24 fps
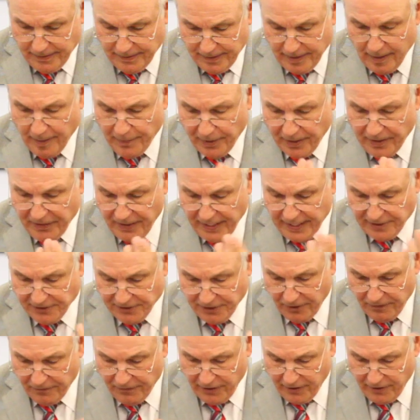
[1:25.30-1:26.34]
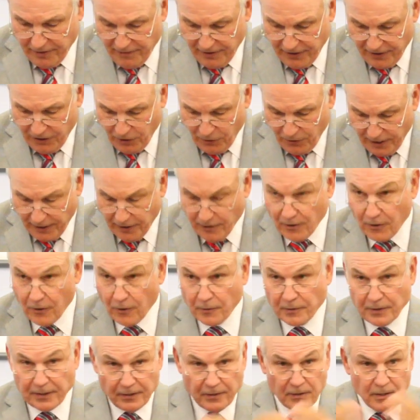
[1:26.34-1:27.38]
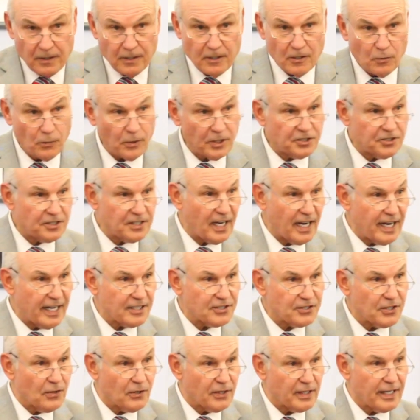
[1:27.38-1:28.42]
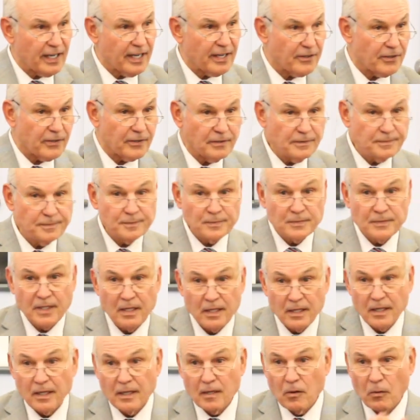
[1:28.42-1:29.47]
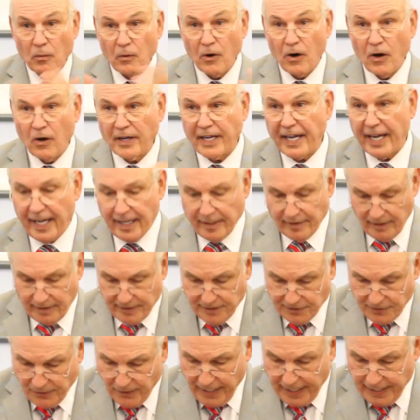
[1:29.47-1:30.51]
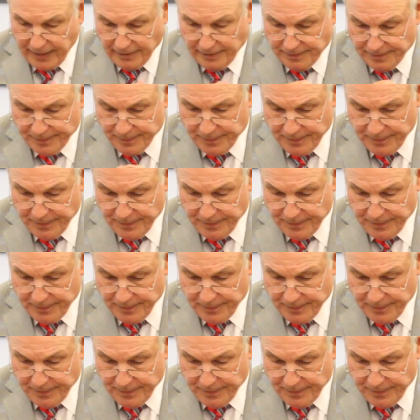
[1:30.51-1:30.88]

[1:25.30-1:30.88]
couple of things that are very, very critical, which tie us all together, we're all Catholics, right?